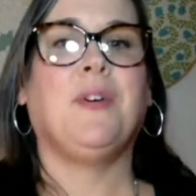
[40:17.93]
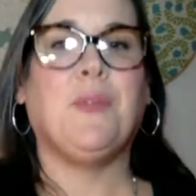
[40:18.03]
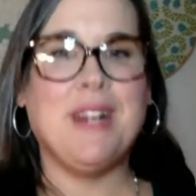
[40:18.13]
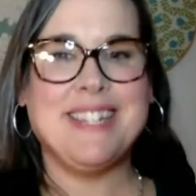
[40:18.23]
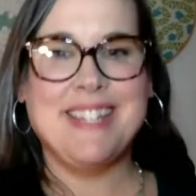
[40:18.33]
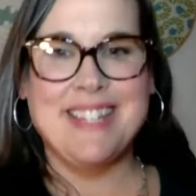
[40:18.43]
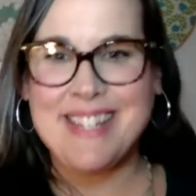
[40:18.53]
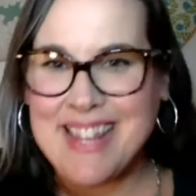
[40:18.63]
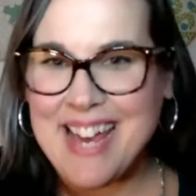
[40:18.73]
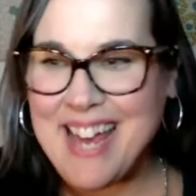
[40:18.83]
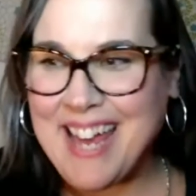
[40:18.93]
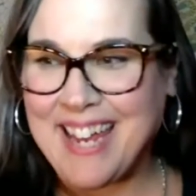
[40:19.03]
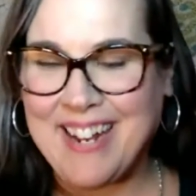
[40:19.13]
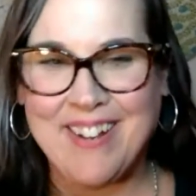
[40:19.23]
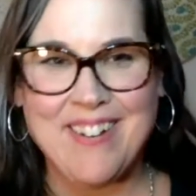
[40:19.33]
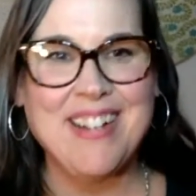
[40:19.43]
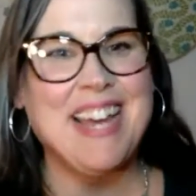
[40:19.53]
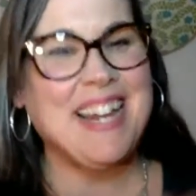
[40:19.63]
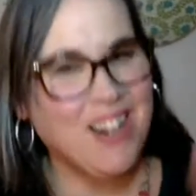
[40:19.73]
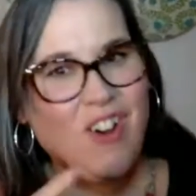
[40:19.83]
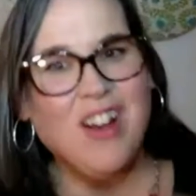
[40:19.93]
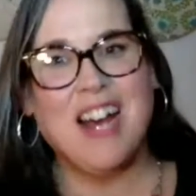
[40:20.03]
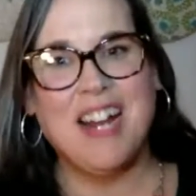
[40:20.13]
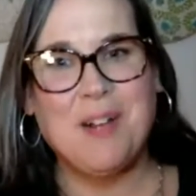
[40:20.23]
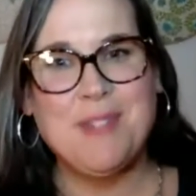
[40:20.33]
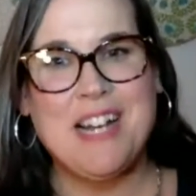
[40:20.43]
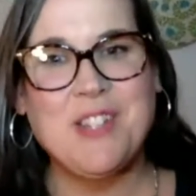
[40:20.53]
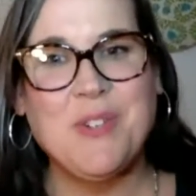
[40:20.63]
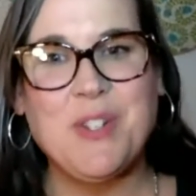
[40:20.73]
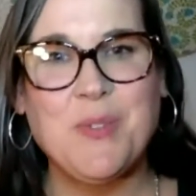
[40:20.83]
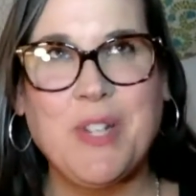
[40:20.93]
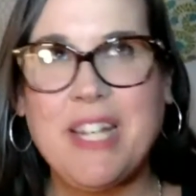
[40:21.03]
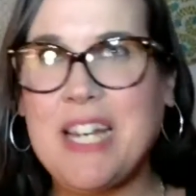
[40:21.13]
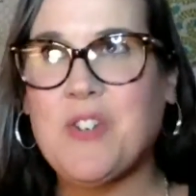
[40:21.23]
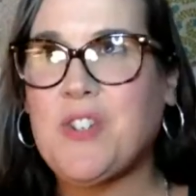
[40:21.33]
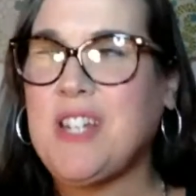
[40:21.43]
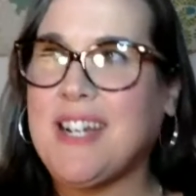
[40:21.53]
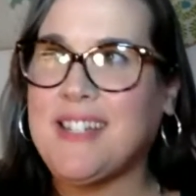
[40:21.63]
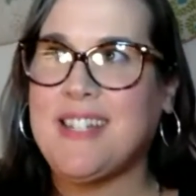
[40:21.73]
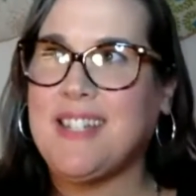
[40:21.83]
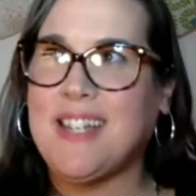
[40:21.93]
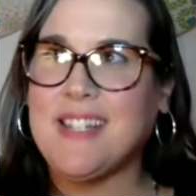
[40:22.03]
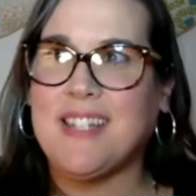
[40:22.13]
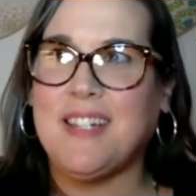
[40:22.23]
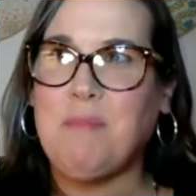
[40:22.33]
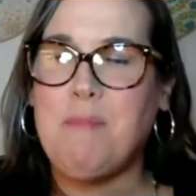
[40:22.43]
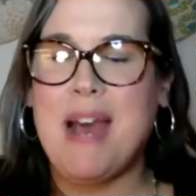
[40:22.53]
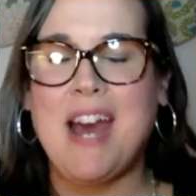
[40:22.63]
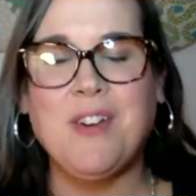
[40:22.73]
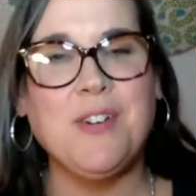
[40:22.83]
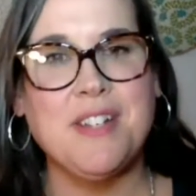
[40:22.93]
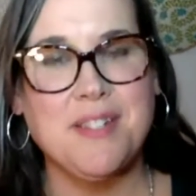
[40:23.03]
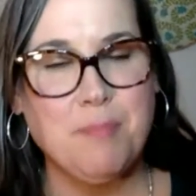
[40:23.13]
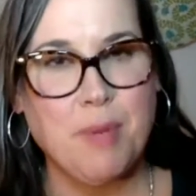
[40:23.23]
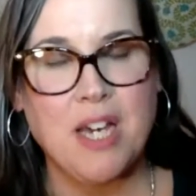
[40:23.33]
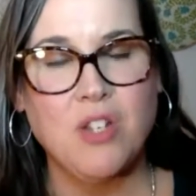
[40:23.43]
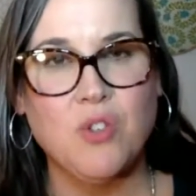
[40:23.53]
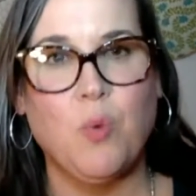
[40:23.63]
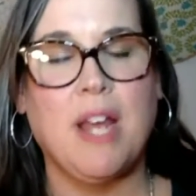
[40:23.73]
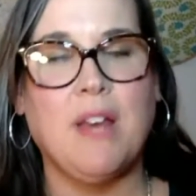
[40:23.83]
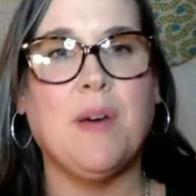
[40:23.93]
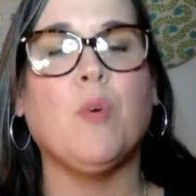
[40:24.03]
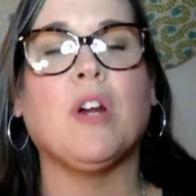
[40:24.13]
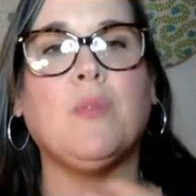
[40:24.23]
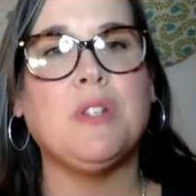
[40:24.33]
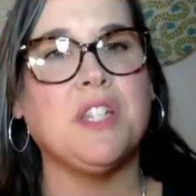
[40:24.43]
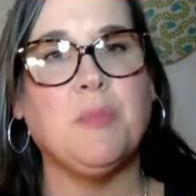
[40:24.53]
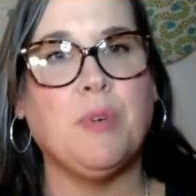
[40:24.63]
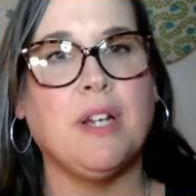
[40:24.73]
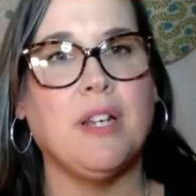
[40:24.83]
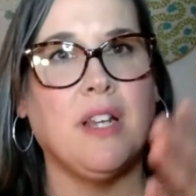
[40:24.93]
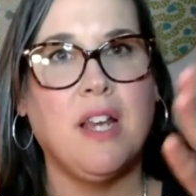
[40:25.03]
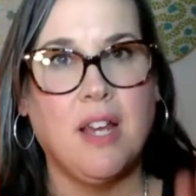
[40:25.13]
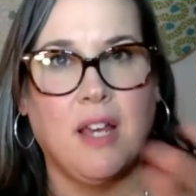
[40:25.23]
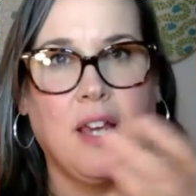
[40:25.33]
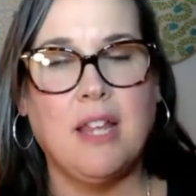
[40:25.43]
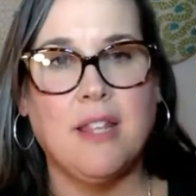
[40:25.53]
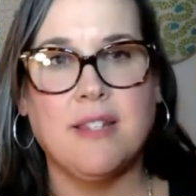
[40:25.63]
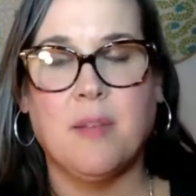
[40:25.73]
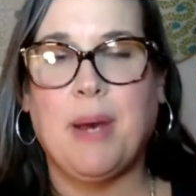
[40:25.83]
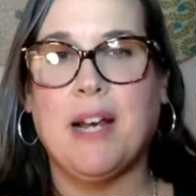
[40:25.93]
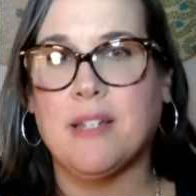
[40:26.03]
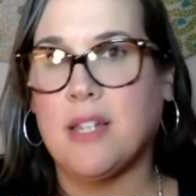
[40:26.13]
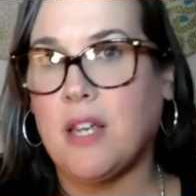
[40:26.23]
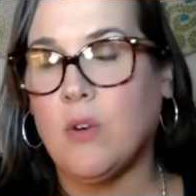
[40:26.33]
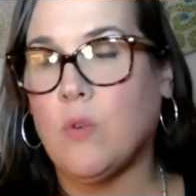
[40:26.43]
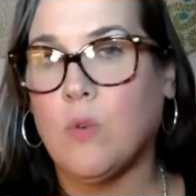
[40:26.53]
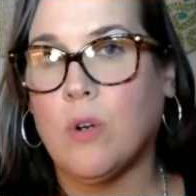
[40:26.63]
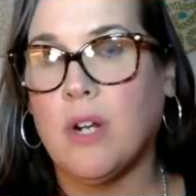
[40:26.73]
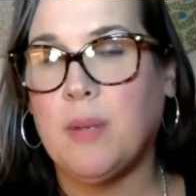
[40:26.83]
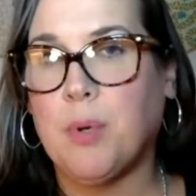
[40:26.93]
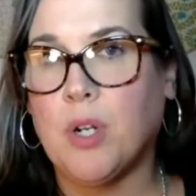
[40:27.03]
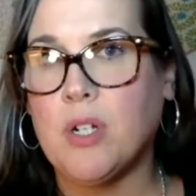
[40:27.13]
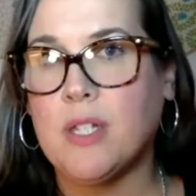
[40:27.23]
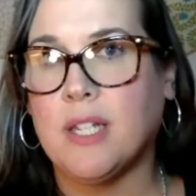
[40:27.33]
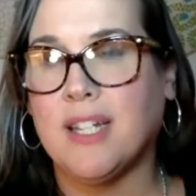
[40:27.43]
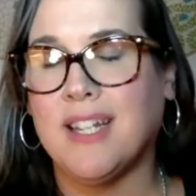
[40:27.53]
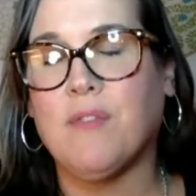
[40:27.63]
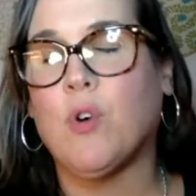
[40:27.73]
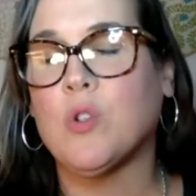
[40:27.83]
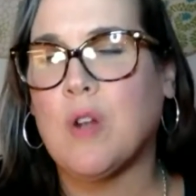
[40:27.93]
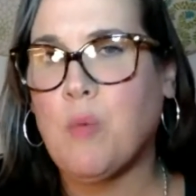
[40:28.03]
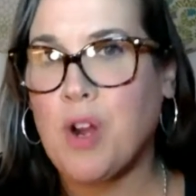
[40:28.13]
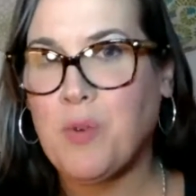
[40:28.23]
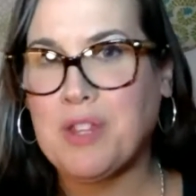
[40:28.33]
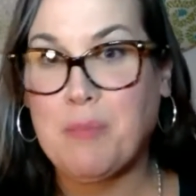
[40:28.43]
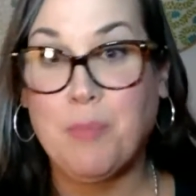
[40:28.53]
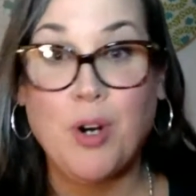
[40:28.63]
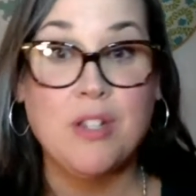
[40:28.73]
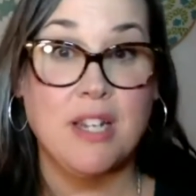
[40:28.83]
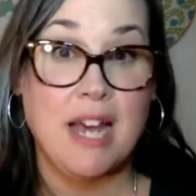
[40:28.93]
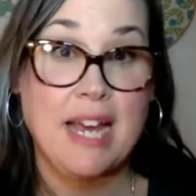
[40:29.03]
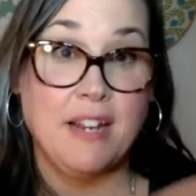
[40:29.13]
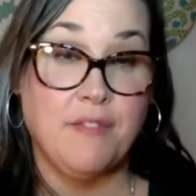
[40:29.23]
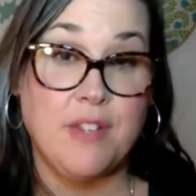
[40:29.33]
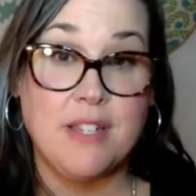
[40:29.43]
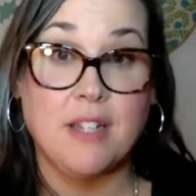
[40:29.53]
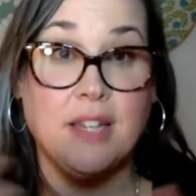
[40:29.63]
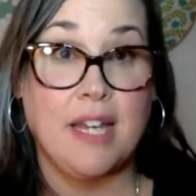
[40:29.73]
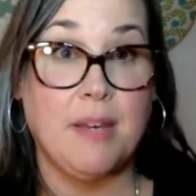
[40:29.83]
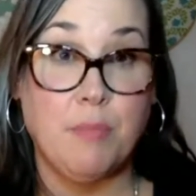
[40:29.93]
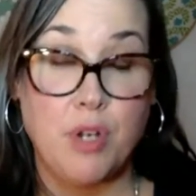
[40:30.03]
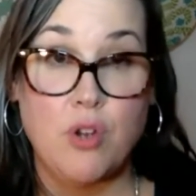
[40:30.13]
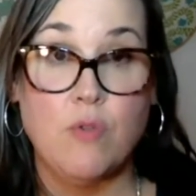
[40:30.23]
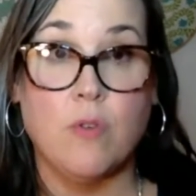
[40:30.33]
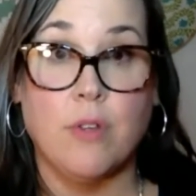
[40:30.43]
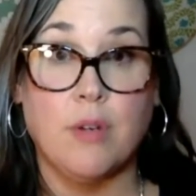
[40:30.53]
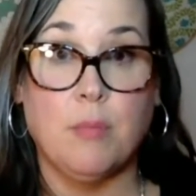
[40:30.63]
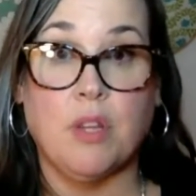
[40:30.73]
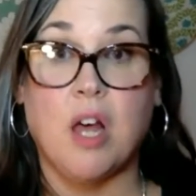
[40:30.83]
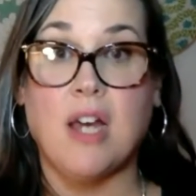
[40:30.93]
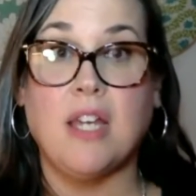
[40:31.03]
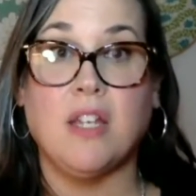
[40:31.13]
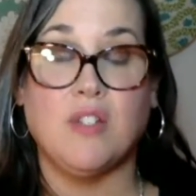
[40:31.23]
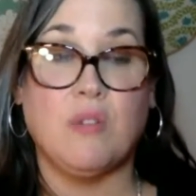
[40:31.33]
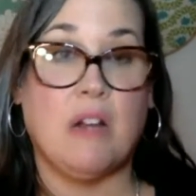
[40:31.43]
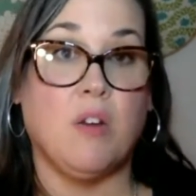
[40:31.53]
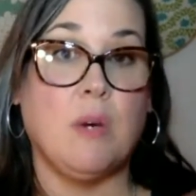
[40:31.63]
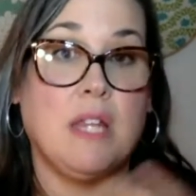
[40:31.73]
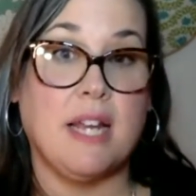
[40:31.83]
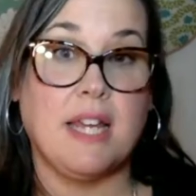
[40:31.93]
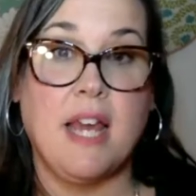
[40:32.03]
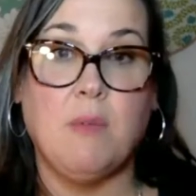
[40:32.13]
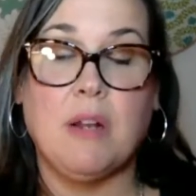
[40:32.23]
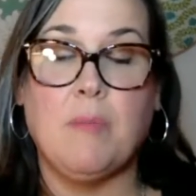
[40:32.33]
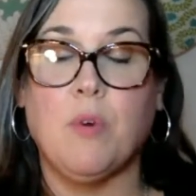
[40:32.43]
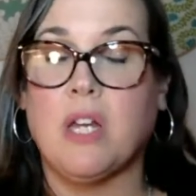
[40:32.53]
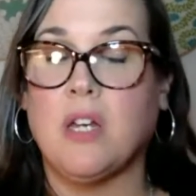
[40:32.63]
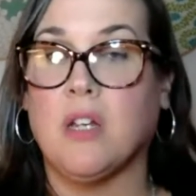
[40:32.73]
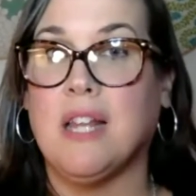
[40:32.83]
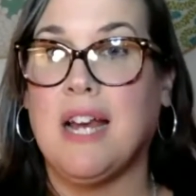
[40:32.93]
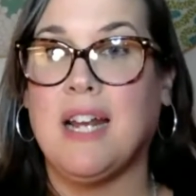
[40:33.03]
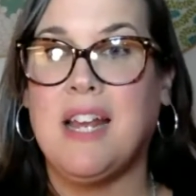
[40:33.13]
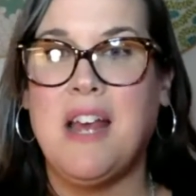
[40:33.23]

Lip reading: what is this thing, and it all kind of comes out. So it's really interesting because it doesn't matter as much if I'm working with someone in this capacity or in person. Of course, when I'm working with them in person, I can physically maneuver their belongings around in a way that I can't when I'm working online.